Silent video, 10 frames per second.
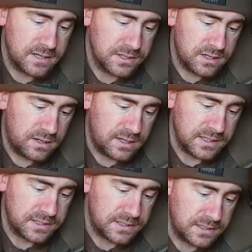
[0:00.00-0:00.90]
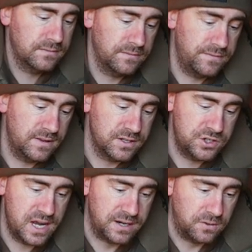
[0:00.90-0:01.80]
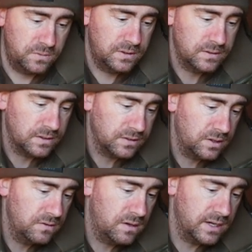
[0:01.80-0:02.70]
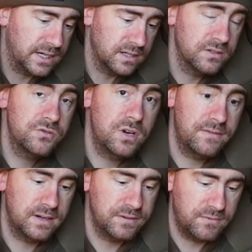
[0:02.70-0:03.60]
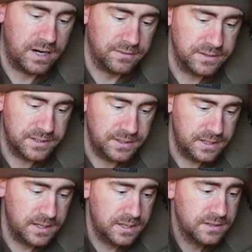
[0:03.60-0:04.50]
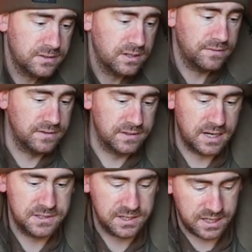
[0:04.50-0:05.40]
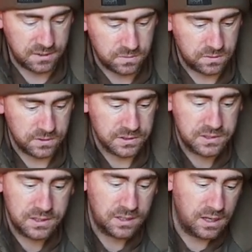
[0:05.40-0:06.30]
because guys, for the channel, I do like travelling round to different day ticket waters.